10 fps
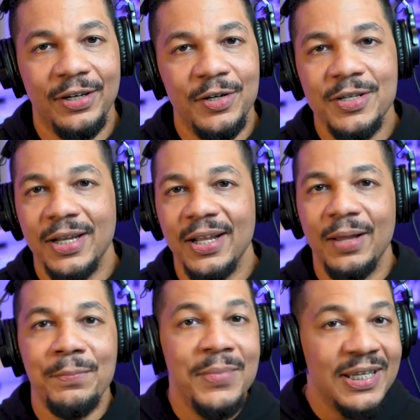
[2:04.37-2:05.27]
There's a
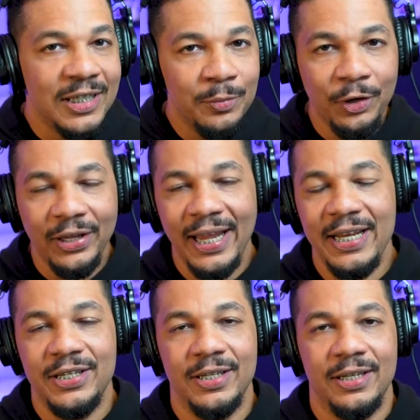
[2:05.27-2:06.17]

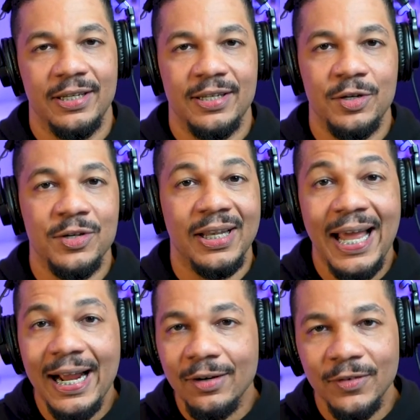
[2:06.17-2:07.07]
miscommunications, there's a
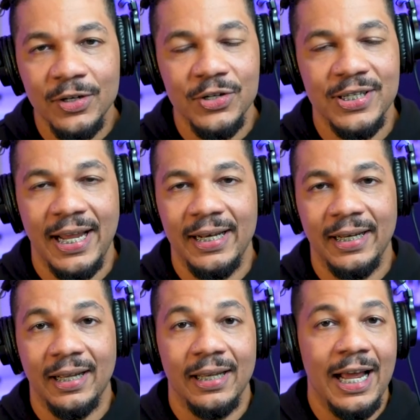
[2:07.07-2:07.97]
lack of
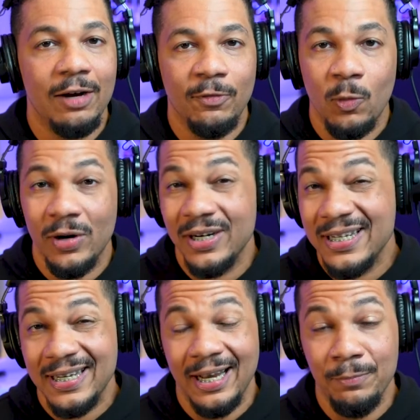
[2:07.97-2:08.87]
understanding, a lack of
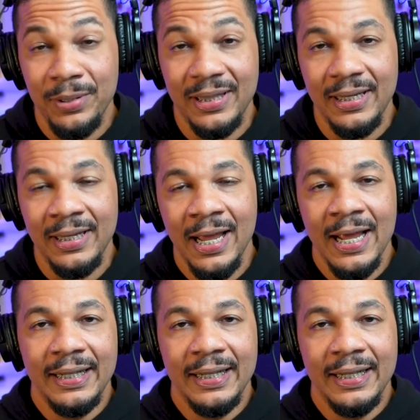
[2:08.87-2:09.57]
awareness and empathy